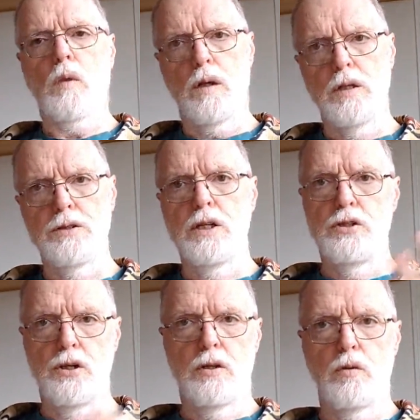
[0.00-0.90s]
let's say,
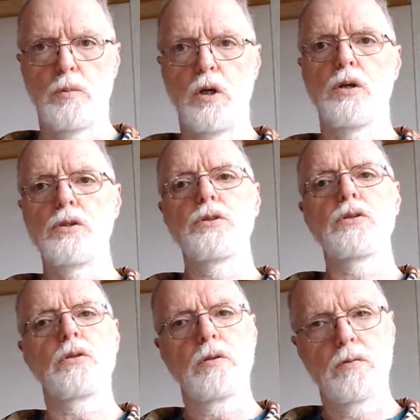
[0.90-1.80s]
General
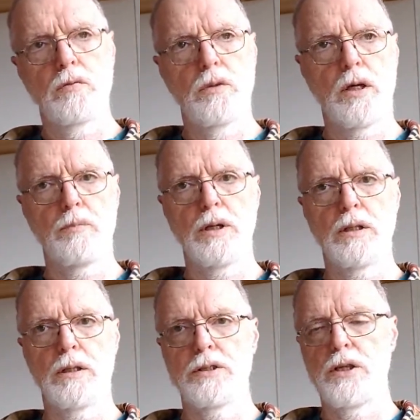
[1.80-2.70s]
Motors. They build
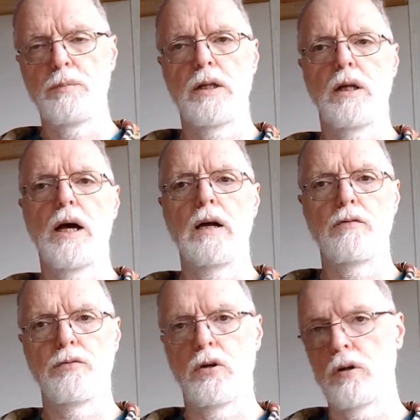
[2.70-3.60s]
an assembly line
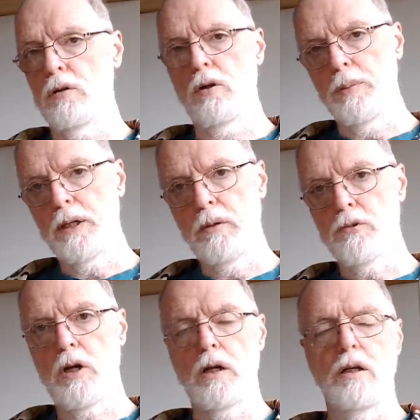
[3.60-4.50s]
for their pickup
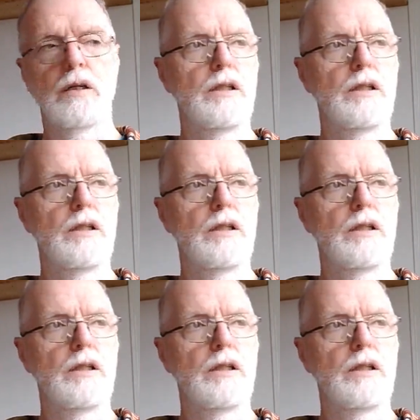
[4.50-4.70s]
truck.